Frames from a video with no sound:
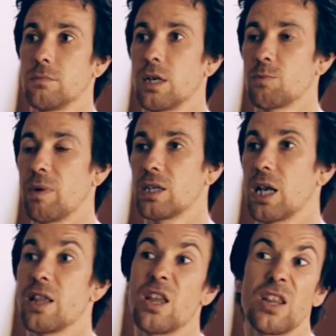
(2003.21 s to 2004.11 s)
That's
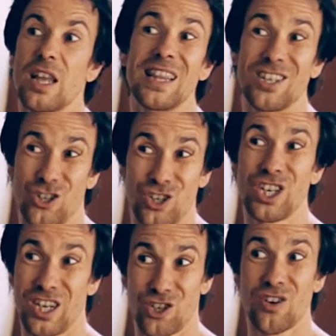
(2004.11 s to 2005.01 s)
basically it. And then just
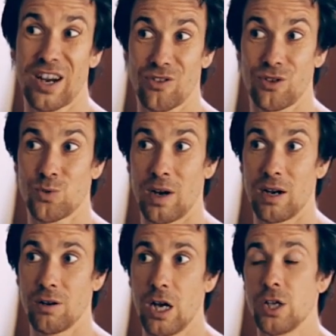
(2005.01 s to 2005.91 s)
sheer strength as
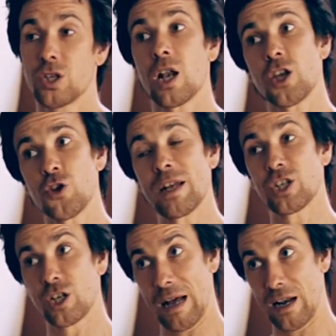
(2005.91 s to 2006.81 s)
well. So like you
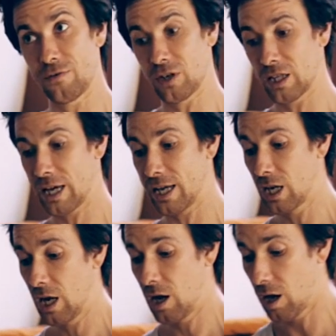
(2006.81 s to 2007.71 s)
mentioned about lifting the head,
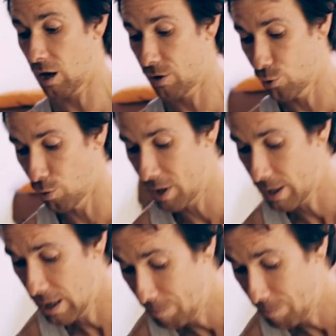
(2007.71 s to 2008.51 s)
I'll normally